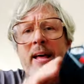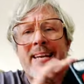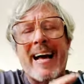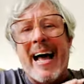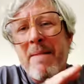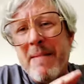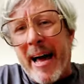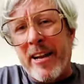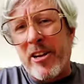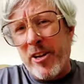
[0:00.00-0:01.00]
Now, I am
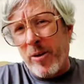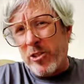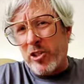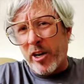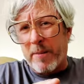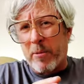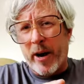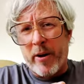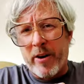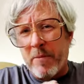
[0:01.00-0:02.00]
not a huge shutter
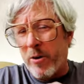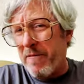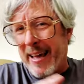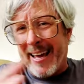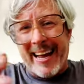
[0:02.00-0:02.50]
priority mode fan.